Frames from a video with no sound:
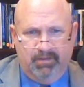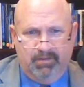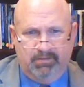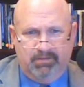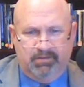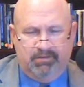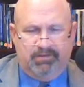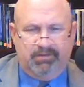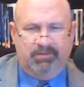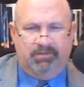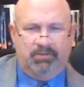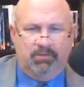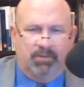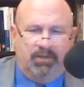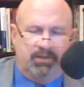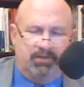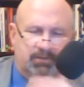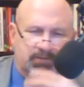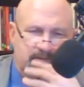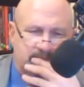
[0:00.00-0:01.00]
to
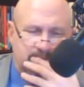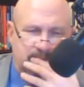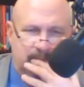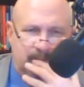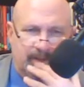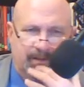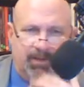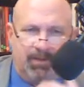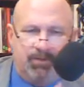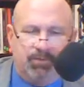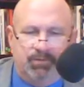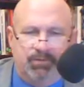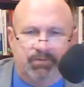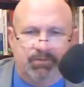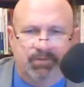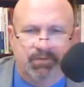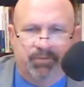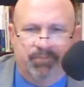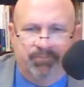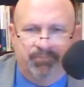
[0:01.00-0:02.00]
situations where others
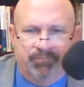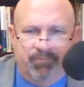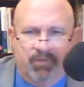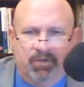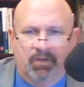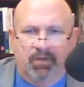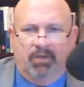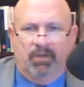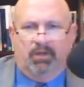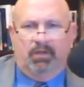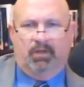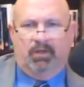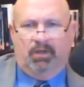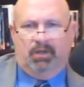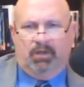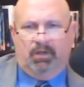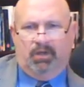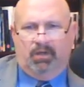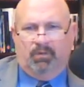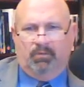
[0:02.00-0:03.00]

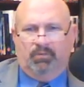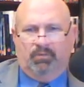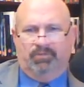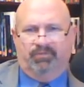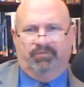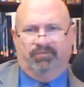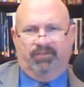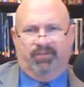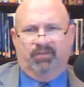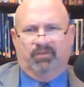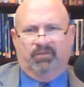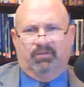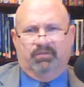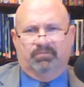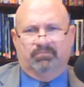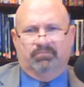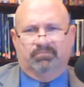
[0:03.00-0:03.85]
would feel,